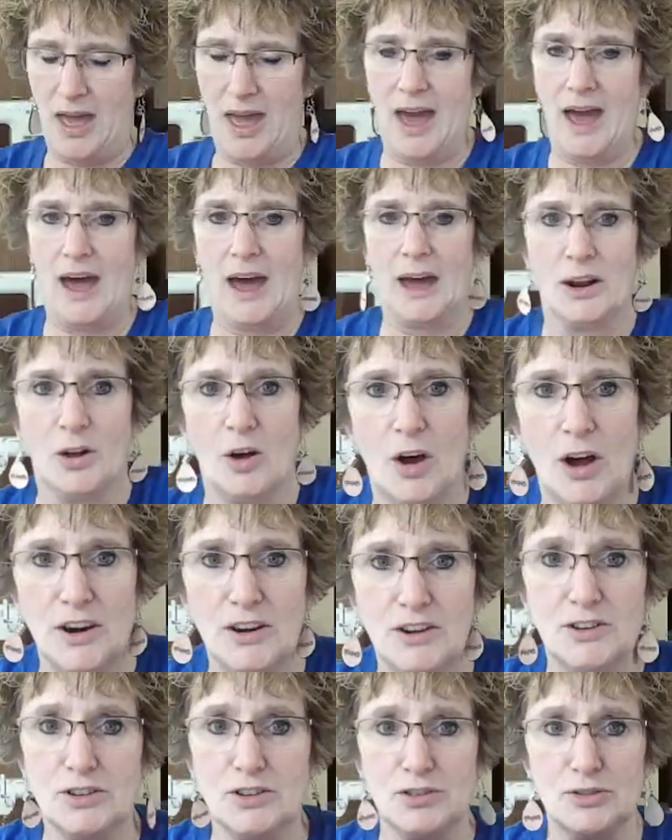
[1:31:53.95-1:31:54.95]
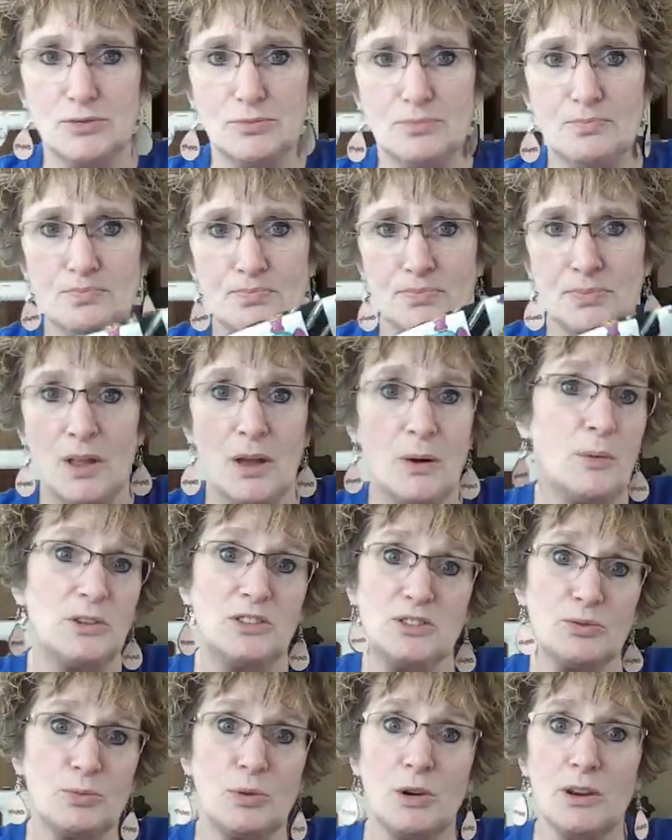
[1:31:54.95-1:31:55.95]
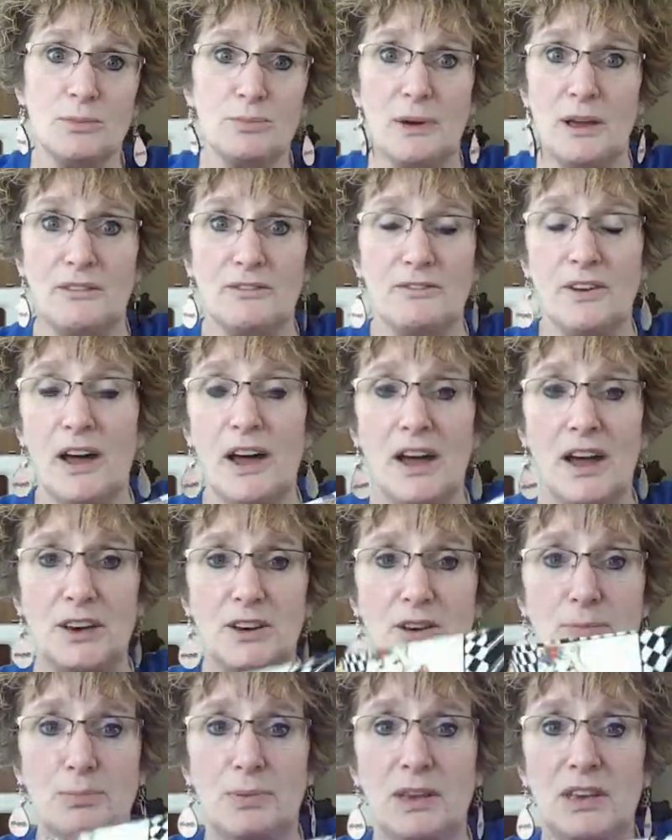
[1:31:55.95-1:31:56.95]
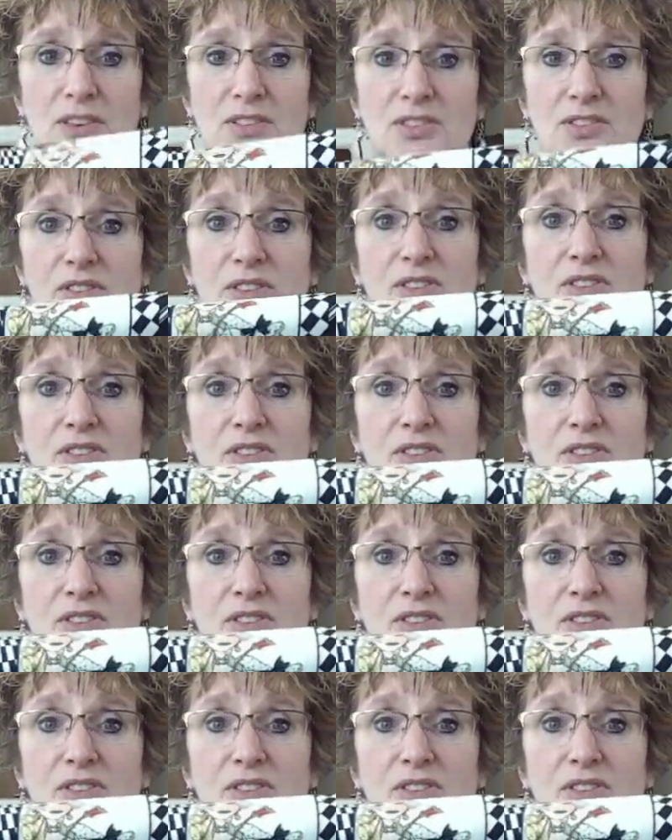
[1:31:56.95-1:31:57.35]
add on, which would have been fine to piece the